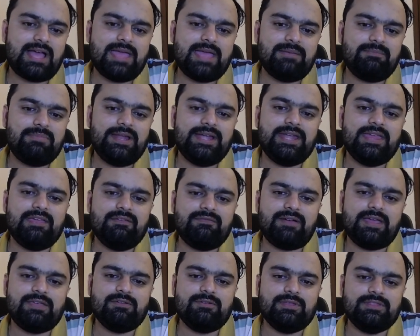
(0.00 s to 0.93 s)
I played
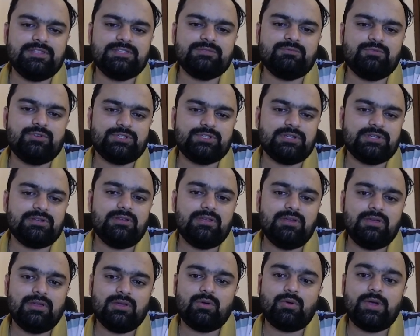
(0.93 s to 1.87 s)
a5 in this position
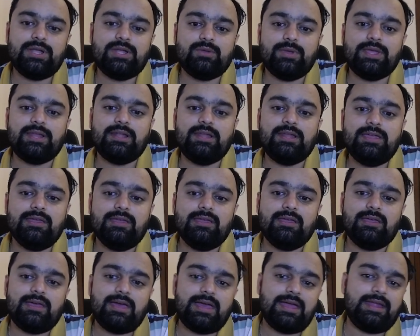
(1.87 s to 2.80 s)
quite quickly,
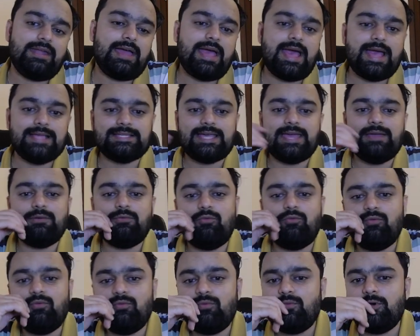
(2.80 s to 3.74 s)
and as I
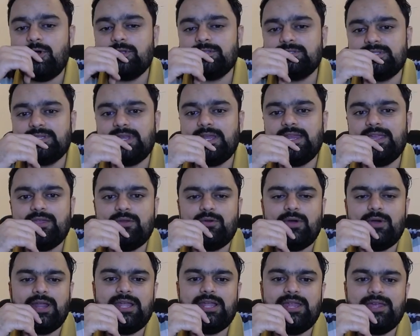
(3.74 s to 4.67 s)
was telling
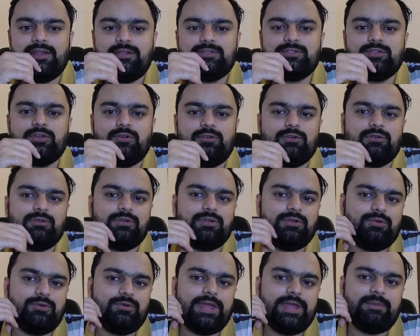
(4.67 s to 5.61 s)
you earlier also,
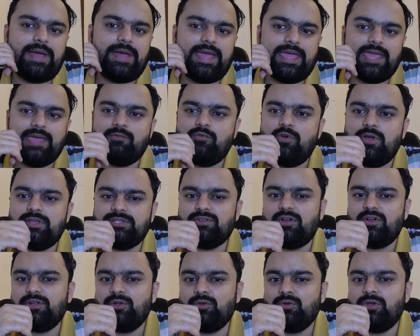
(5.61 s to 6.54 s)
today my aim was
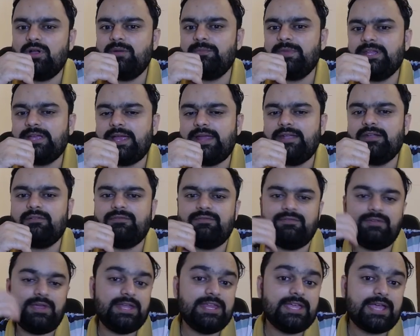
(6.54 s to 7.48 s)
not to come in
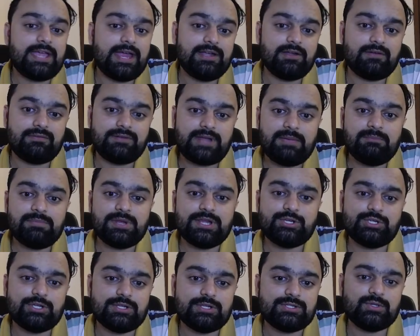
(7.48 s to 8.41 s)
any kind of time
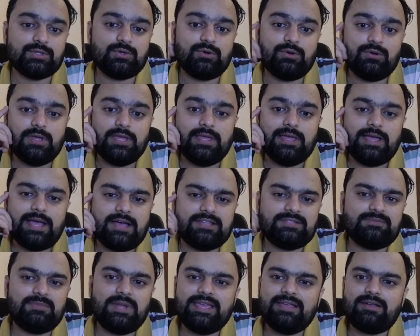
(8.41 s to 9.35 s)
pressure. So I
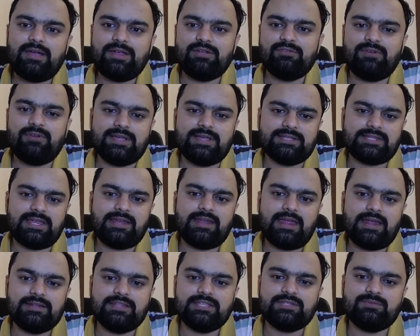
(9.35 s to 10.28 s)
was playing quite fast, and
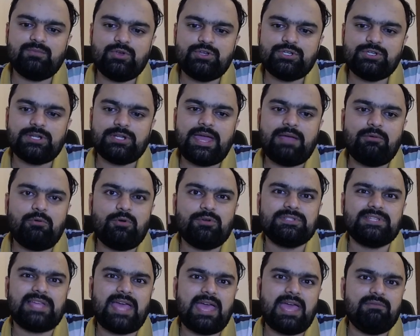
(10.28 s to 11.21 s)
at this position I
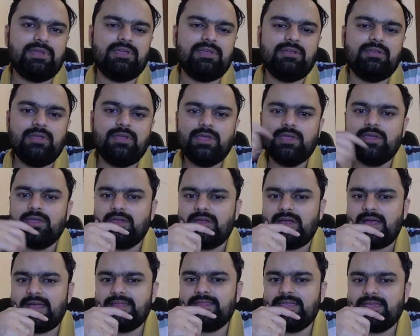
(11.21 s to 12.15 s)
was having,
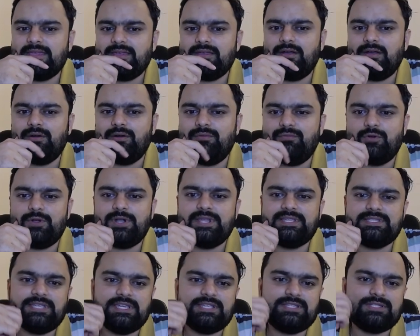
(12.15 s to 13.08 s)
I think
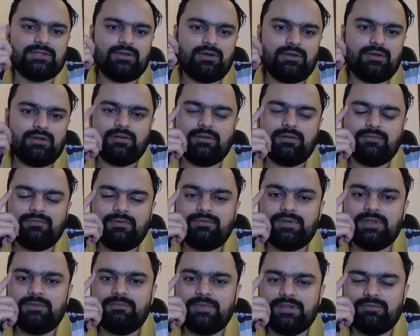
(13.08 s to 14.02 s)
46 or
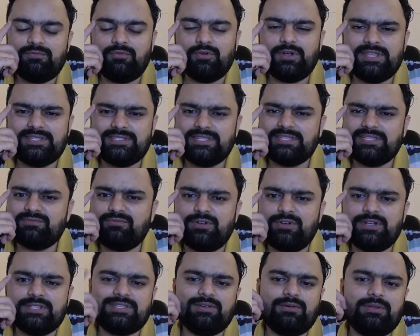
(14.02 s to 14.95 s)
50 minutes, 46
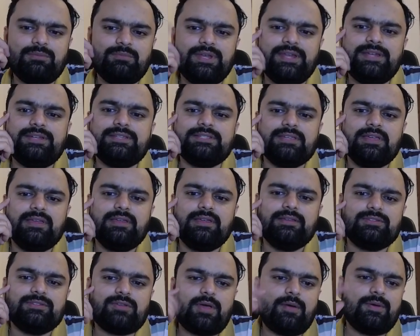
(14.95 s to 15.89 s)
47 minutes.
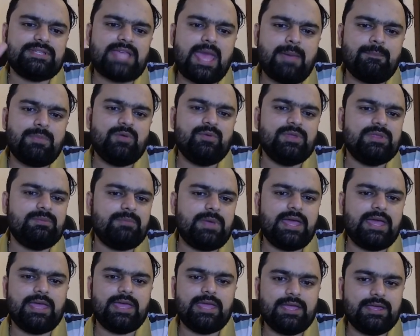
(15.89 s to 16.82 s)
So I was happy with
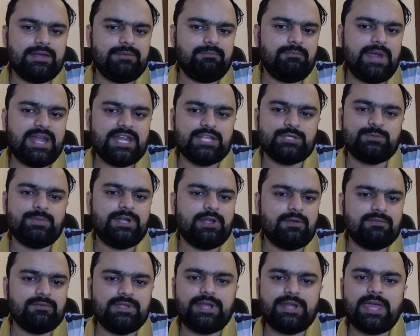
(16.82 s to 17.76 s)
my management
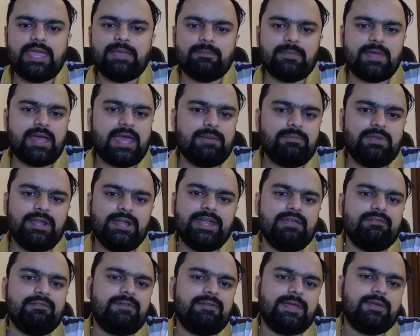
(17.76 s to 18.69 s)
of the time. I played
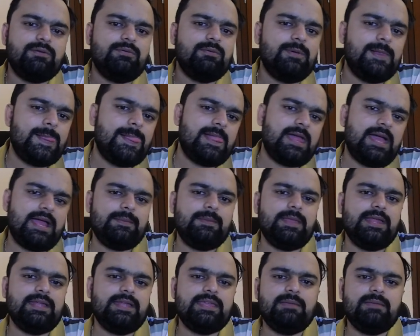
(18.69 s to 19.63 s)
a5, and
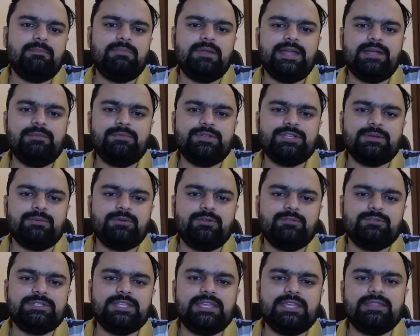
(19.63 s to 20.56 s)
then he played bishop
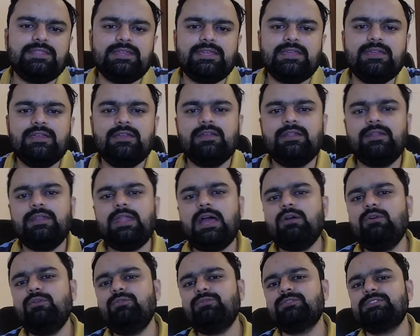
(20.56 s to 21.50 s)
to c3.
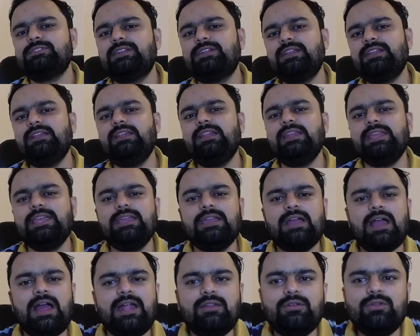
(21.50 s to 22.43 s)
Now
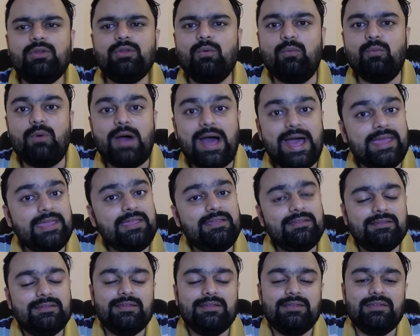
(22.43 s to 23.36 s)
suddenly, I don't know why,
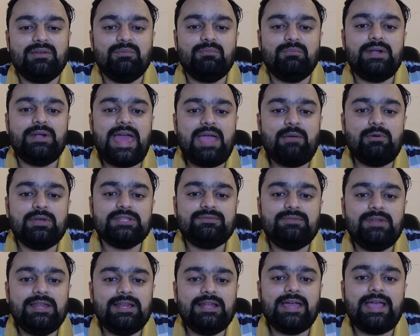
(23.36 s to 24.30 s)
but I was
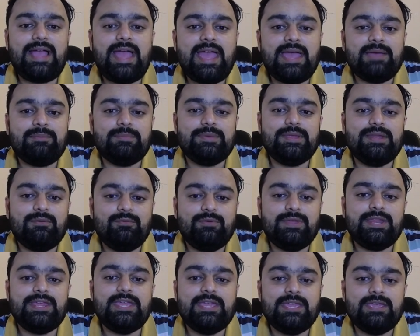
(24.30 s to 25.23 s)
feeling like I am in a
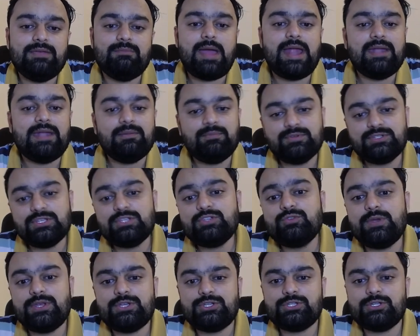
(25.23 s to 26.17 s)
very bad
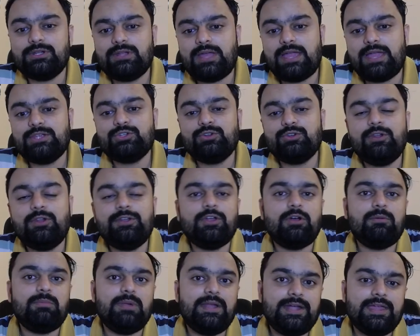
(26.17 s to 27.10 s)
situation. I shouldn't
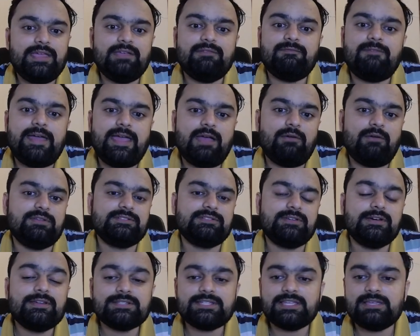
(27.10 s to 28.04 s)
have played a5. I was
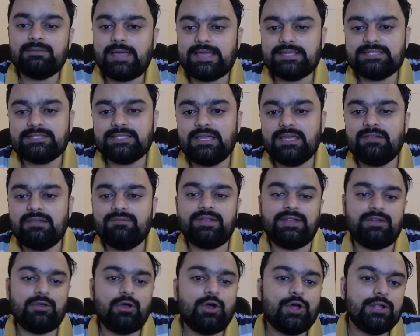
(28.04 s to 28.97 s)
cursing myself
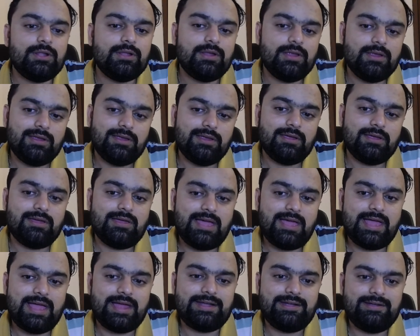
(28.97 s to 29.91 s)
and all,
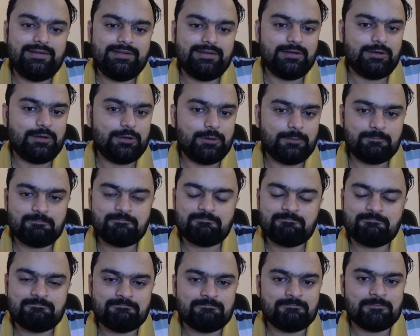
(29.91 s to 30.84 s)
and
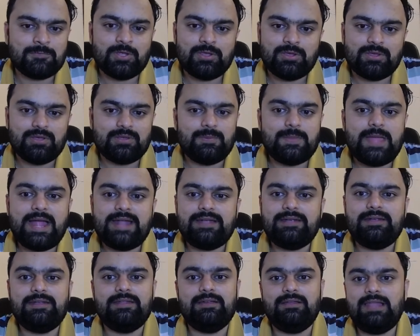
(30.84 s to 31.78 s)

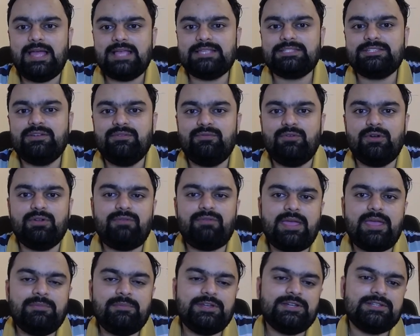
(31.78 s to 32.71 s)
that lasted for
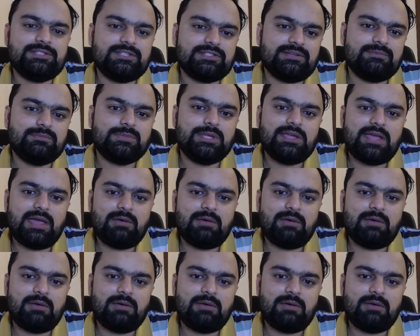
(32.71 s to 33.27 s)
5 minutes or something.